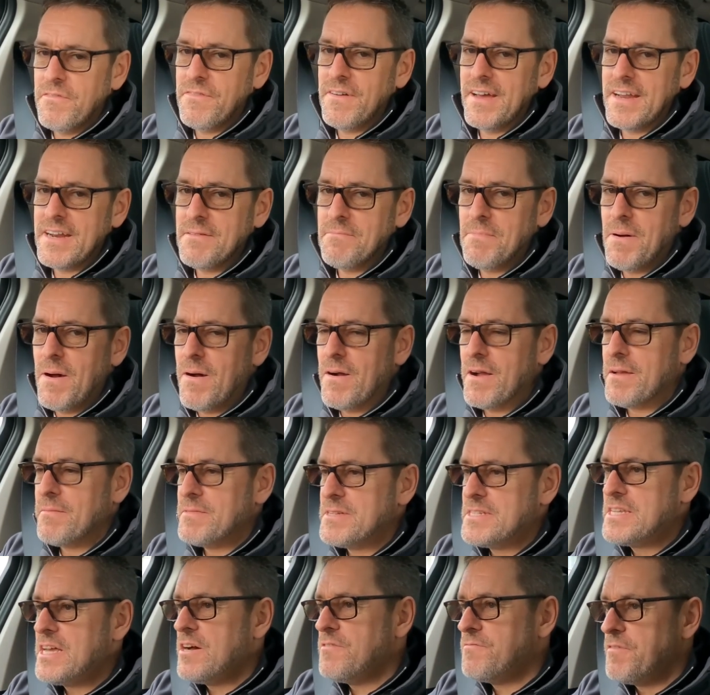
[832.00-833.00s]
a fan of
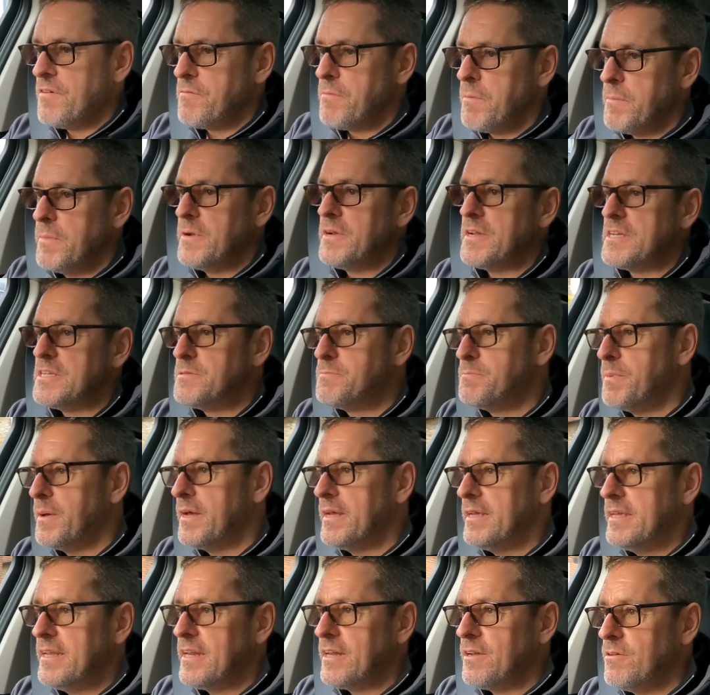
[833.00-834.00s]
parking myself, if I'm honest,
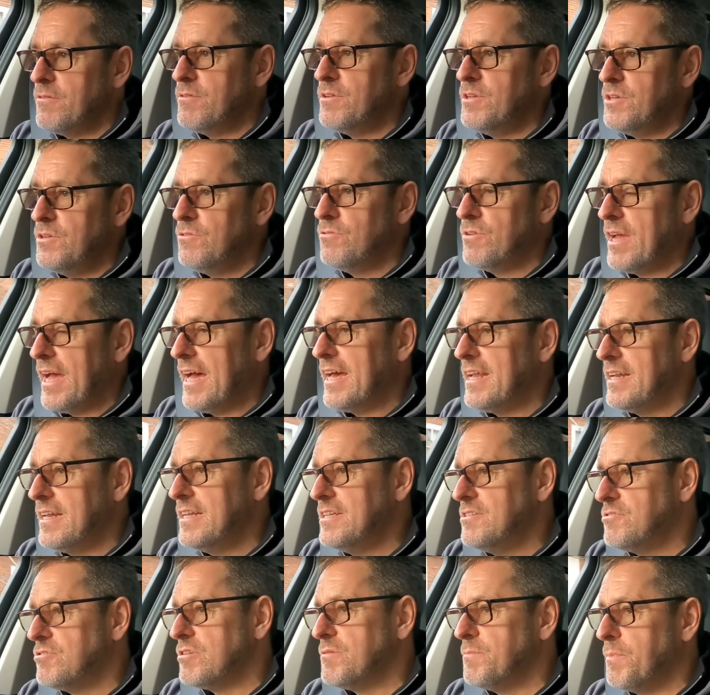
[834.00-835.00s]
but you know, you
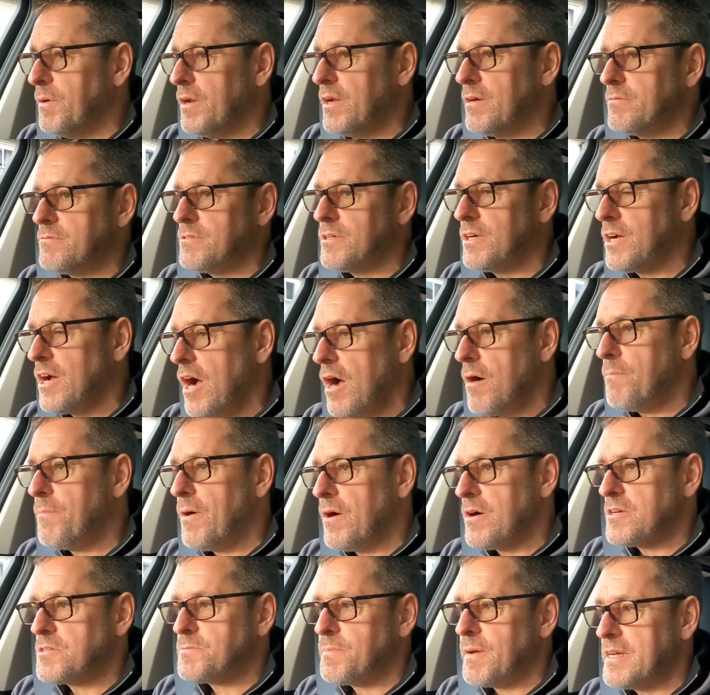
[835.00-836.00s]
can literally pull up to a car
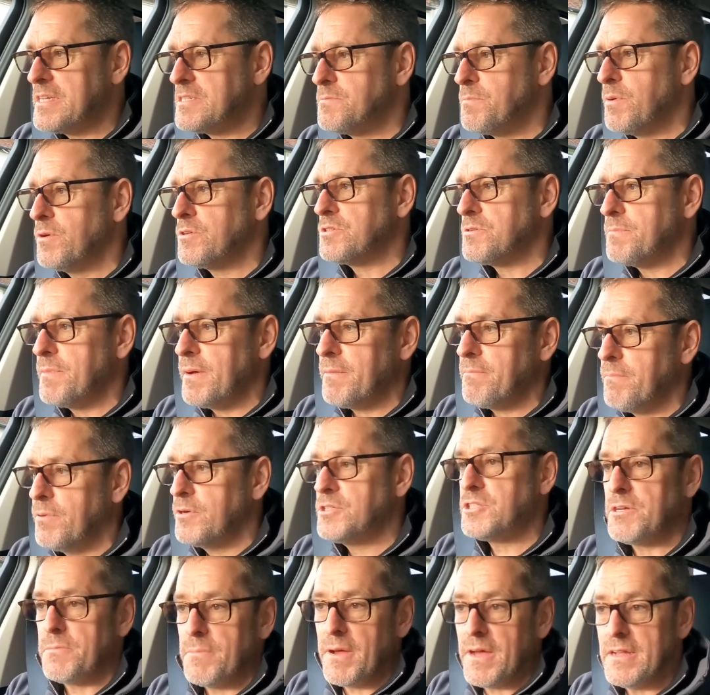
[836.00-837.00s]
park space, push
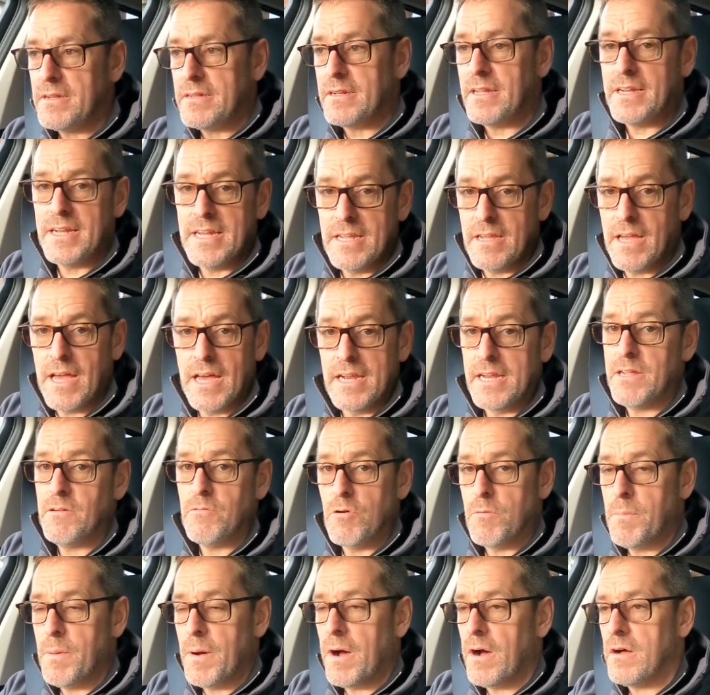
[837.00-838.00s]
a button, and
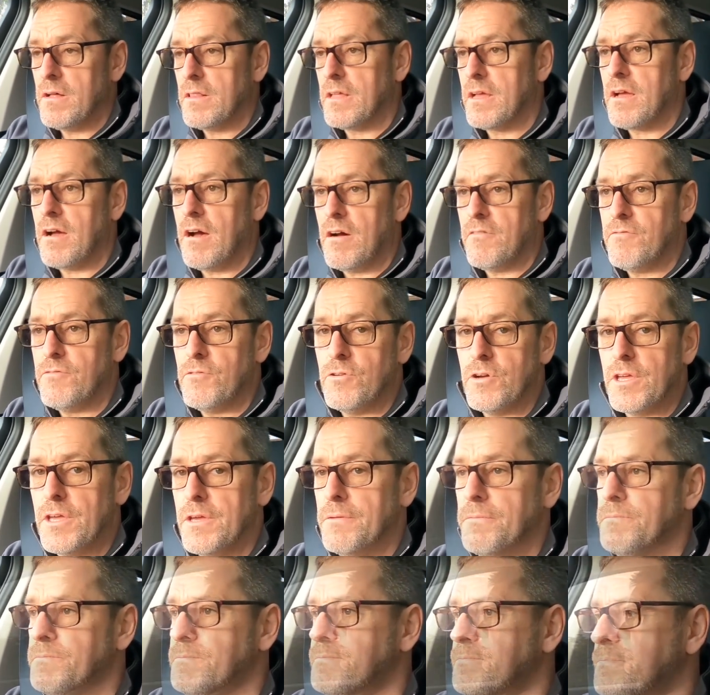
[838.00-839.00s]
it will park the car for you.